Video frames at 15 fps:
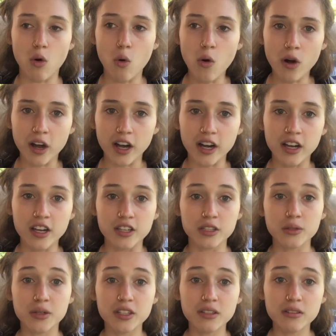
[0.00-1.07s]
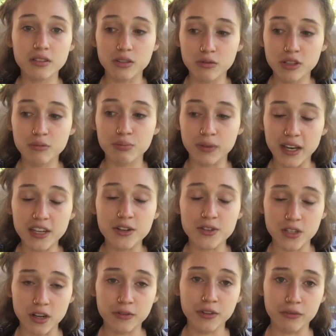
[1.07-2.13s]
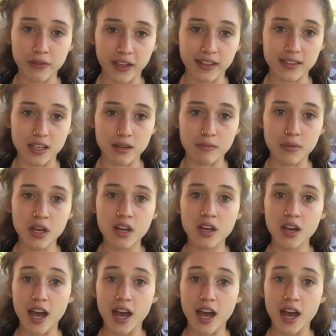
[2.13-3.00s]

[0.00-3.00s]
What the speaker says: or you can play yourself the victim,